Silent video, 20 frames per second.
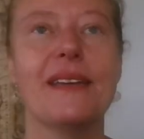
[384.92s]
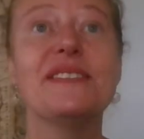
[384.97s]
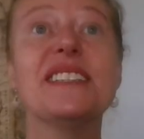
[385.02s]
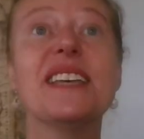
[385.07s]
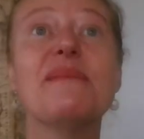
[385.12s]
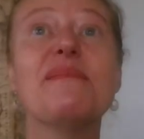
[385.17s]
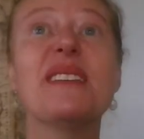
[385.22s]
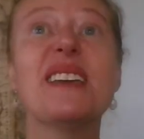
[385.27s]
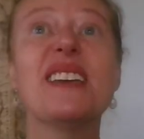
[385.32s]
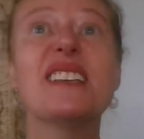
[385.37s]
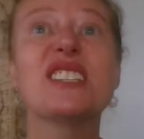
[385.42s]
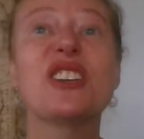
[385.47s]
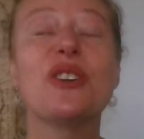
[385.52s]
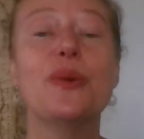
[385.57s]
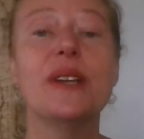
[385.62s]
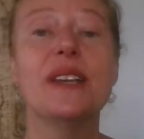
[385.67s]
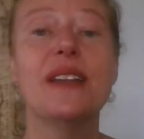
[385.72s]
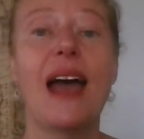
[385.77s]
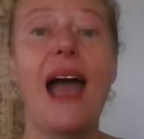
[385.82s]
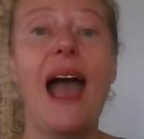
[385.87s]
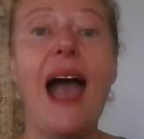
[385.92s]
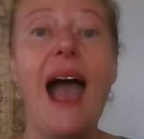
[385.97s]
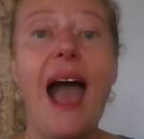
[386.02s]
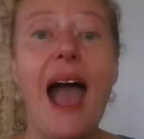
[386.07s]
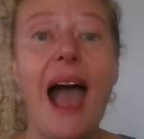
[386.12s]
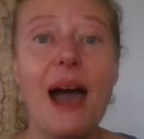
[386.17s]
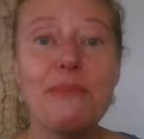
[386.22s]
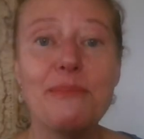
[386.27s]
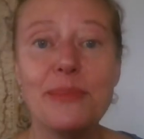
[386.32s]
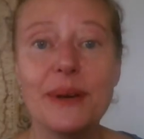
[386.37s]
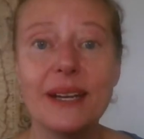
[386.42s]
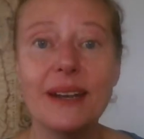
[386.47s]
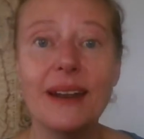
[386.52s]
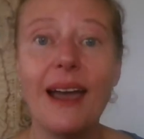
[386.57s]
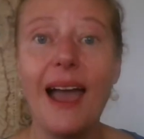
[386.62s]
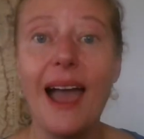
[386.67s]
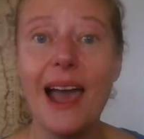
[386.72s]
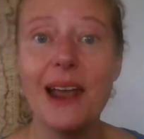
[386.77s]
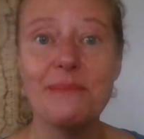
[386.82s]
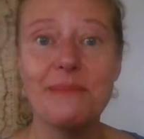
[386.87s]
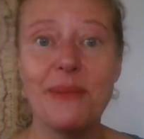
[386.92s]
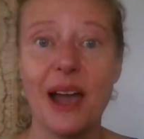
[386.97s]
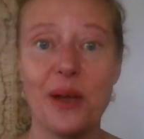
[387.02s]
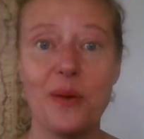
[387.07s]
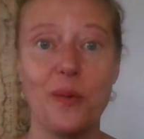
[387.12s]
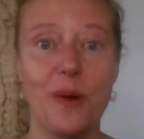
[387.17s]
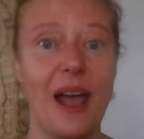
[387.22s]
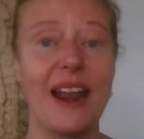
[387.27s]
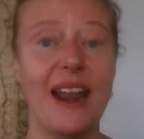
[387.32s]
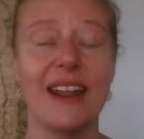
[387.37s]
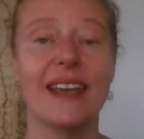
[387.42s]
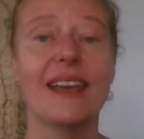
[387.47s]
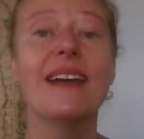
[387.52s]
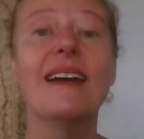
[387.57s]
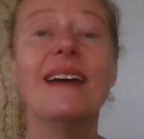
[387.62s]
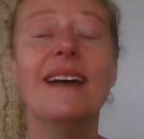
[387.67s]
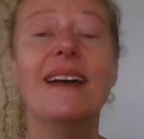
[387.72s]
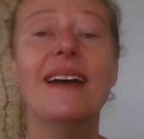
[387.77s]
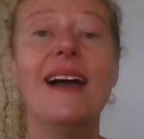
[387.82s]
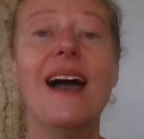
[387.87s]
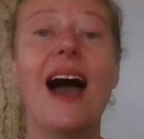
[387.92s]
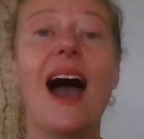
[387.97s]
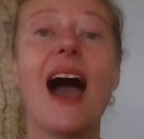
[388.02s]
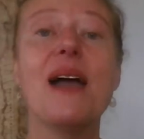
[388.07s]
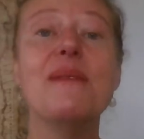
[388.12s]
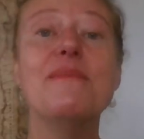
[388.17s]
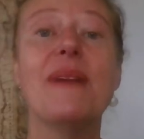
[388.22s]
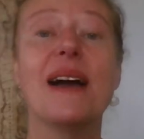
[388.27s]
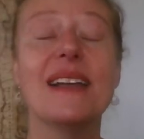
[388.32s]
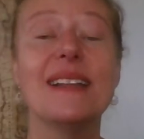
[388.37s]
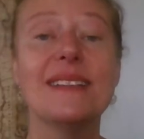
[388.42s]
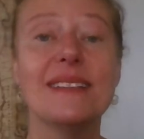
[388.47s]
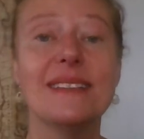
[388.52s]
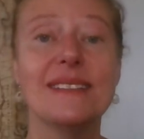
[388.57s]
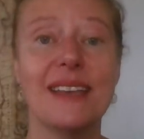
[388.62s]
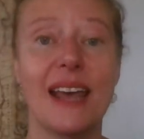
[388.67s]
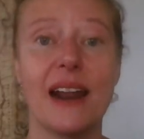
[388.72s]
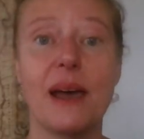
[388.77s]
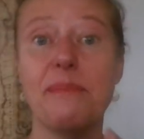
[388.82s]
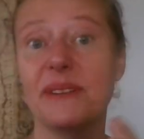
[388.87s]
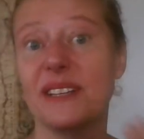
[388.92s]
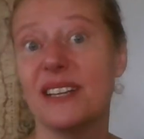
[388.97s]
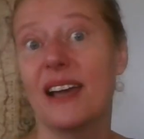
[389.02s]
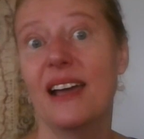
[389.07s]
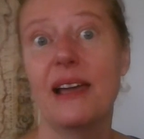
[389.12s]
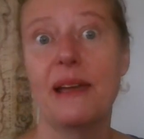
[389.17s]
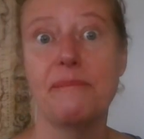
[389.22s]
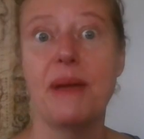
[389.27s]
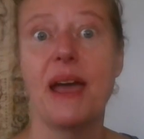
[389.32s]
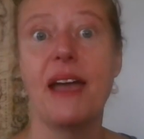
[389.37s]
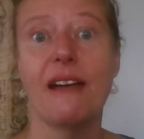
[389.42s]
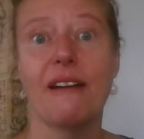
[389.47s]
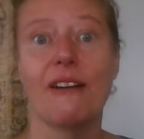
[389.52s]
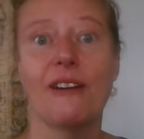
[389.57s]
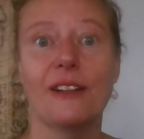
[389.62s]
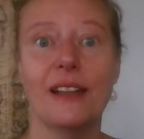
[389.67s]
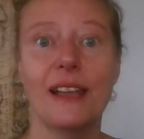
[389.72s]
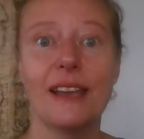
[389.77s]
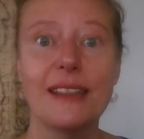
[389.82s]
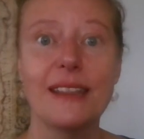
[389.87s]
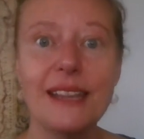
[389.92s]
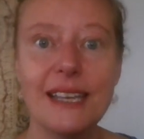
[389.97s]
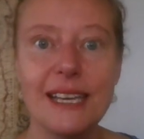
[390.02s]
If something is going to happen at my wedding, I might set up a time anchor like